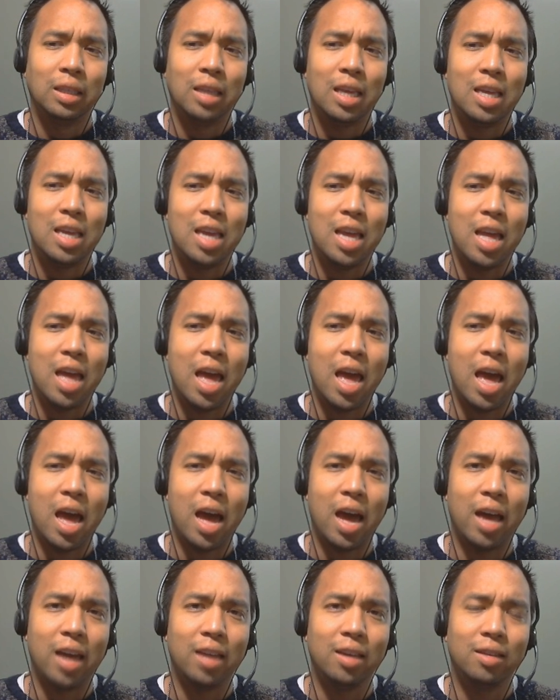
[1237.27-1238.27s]

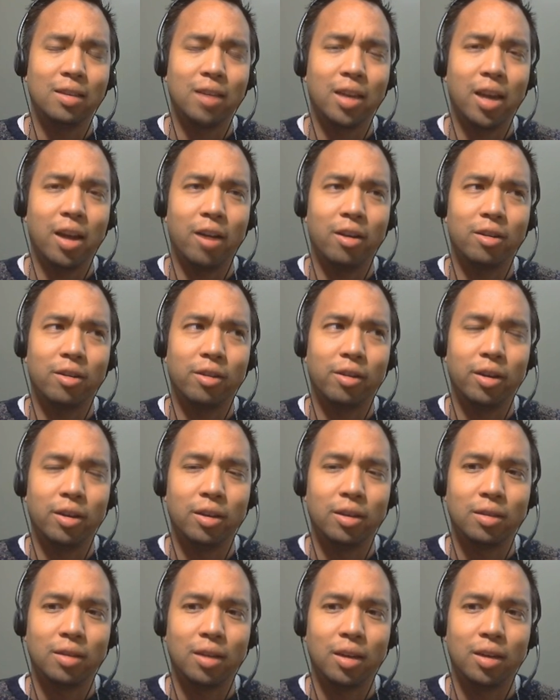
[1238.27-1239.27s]
Yeah, he's a character in
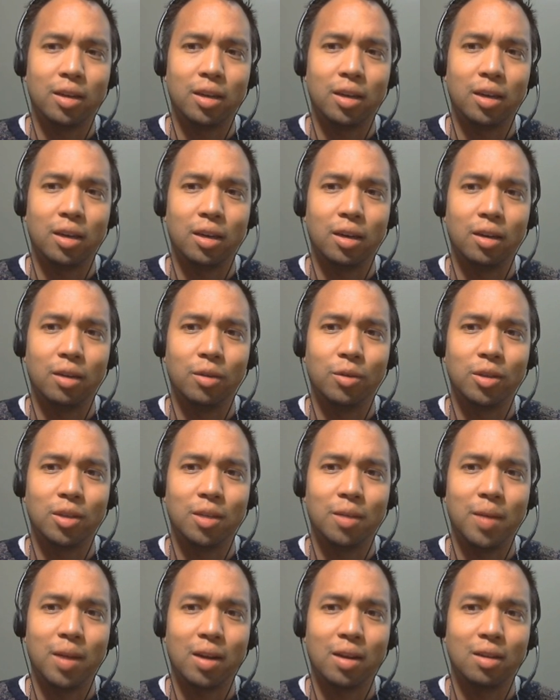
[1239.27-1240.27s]
Asunder, which
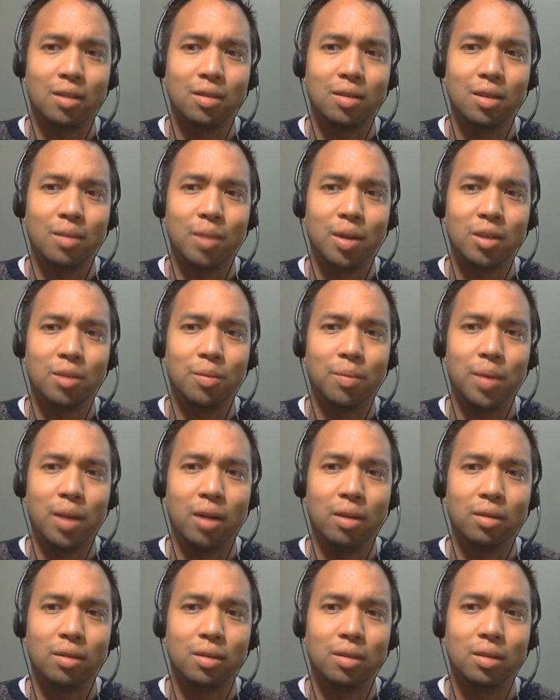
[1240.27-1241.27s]
I'm not going to say much
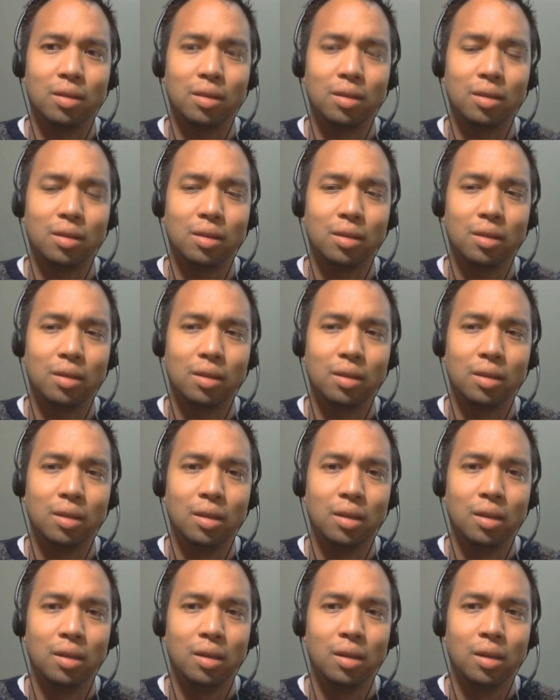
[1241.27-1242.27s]
about.
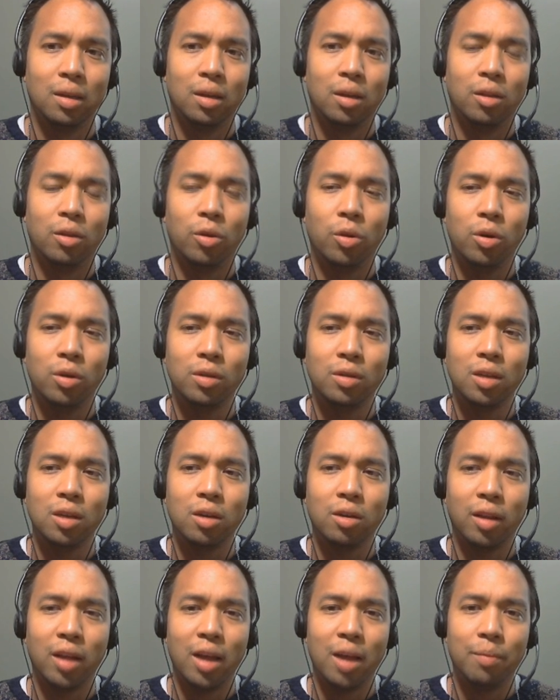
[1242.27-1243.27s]
Lord
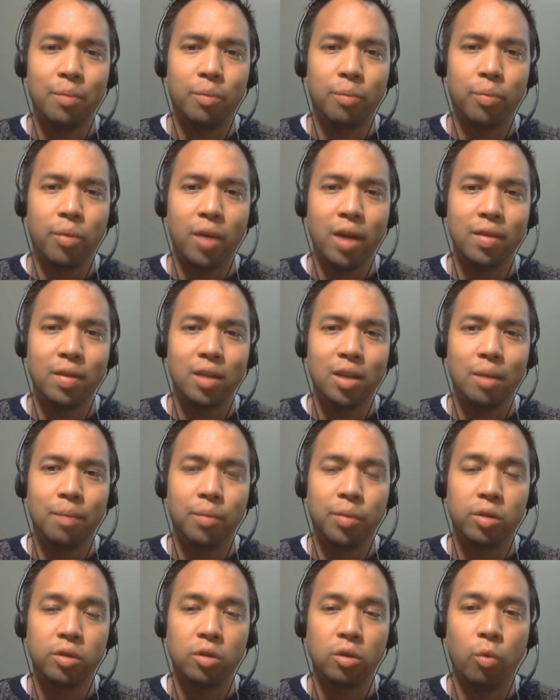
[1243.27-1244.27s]
Seeker Lambert pried the
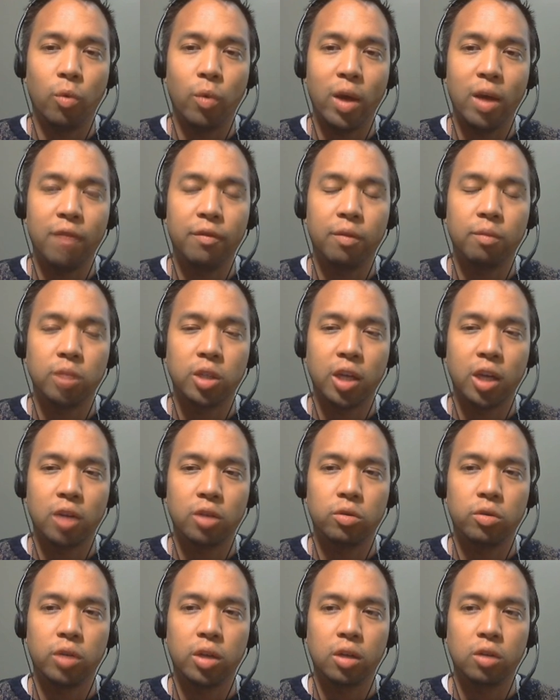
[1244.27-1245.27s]
Templars away from
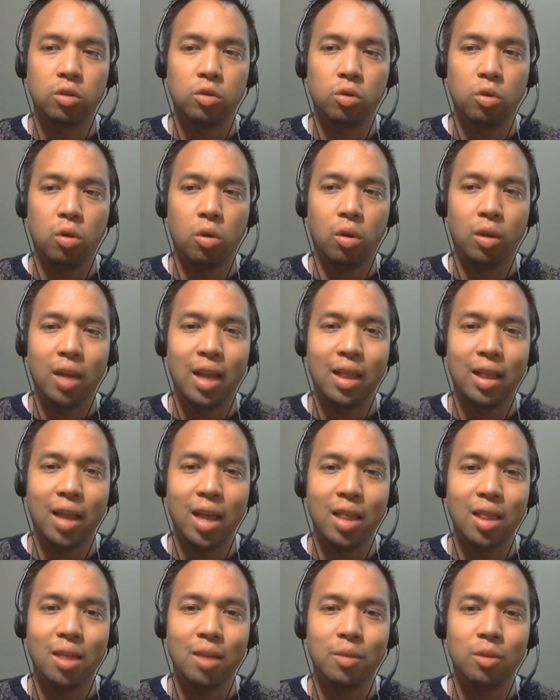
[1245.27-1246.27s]
Chantry control and
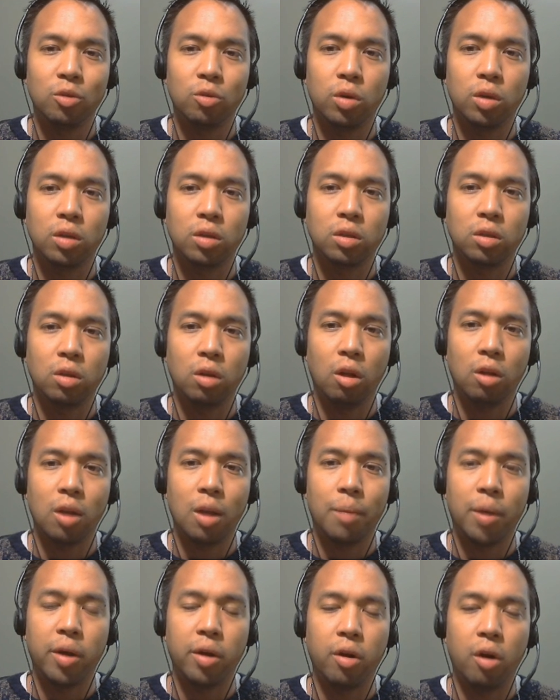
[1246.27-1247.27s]
led them into an assault
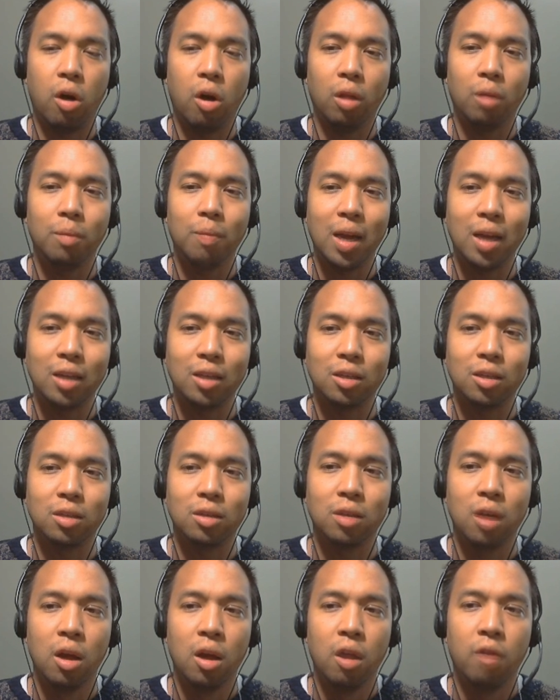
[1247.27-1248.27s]
upon all
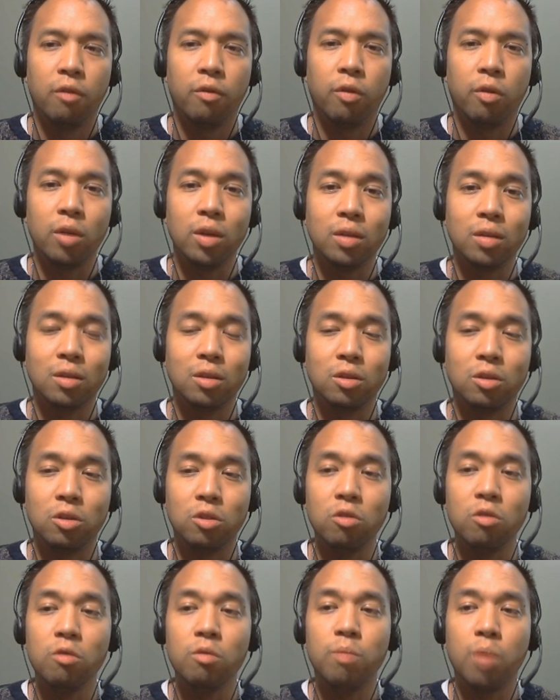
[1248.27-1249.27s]
mages, for reasons
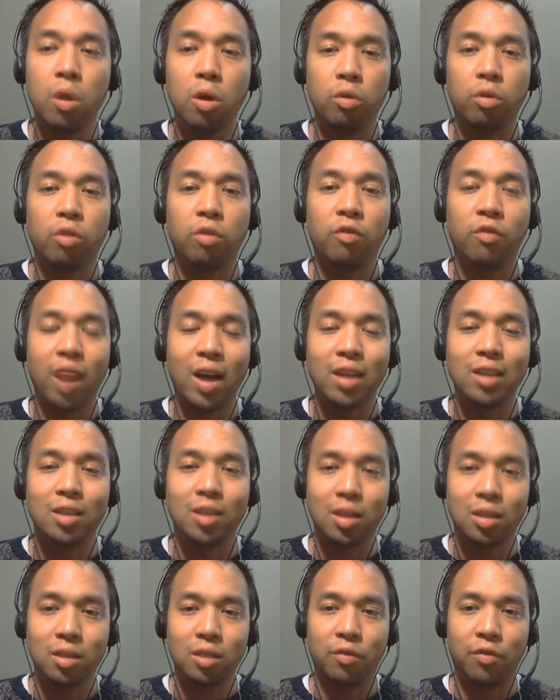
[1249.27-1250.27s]
you both find
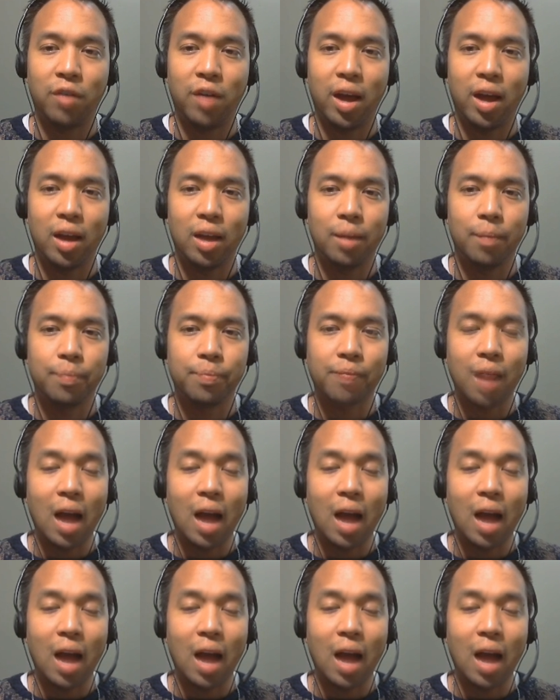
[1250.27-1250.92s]
justified.